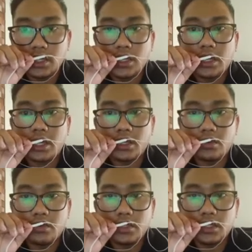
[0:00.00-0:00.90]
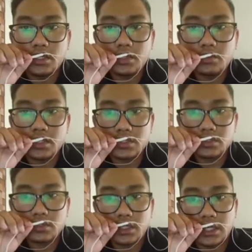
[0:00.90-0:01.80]
an order
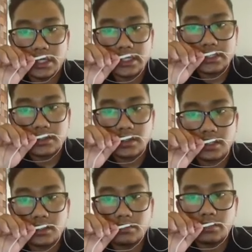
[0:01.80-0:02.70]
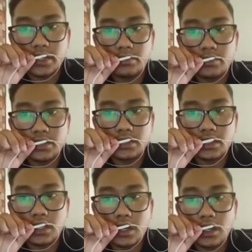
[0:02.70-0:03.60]
request is created by
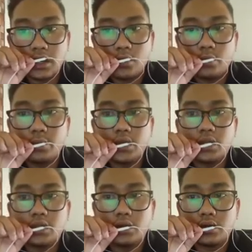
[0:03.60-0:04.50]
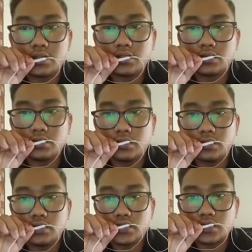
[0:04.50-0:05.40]
measuring how many lots
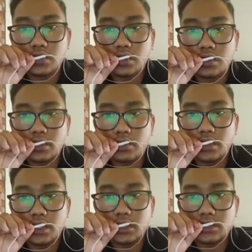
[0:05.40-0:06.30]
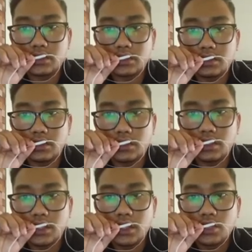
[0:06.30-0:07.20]
to store requires
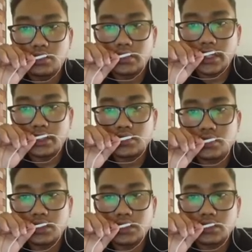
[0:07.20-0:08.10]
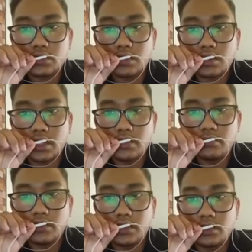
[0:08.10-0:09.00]
to ensure the stock
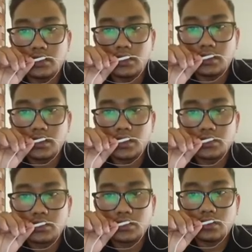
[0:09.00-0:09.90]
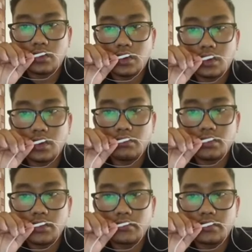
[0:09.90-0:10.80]
level to or
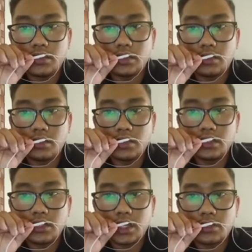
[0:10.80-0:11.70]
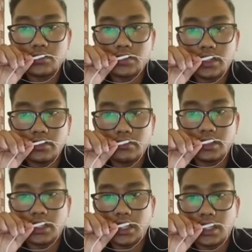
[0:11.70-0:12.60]
above the order up to
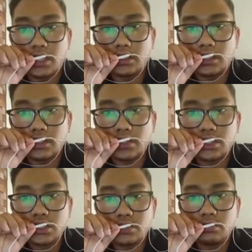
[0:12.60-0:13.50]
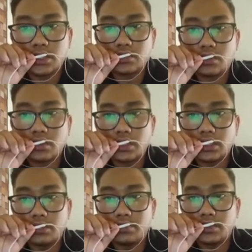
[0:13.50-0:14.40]
level, and calculation based on
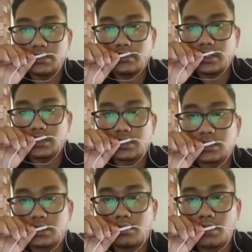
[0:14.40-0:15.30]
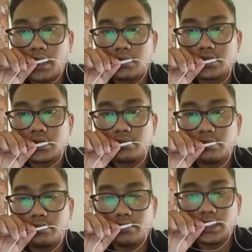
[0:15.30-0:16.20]
the previous amount shipped
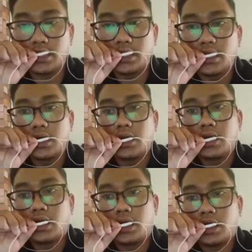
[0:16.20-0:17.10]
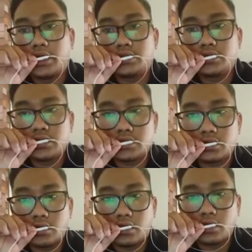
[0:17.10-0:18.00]
to the
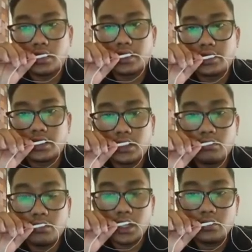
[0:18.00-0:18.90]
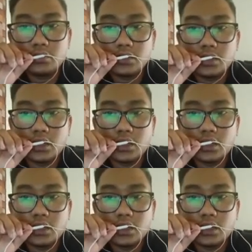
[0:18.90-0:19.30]
store. The amount